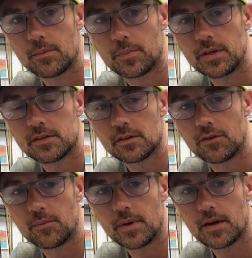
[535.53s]
piece
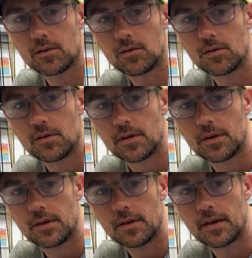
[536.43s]
of metal,
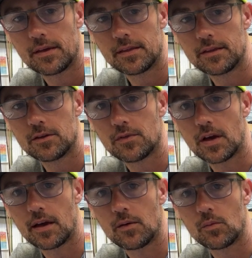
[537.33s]
and then you've
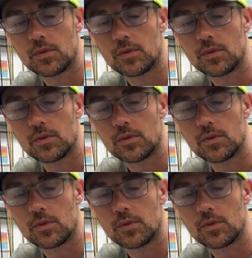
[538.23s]
got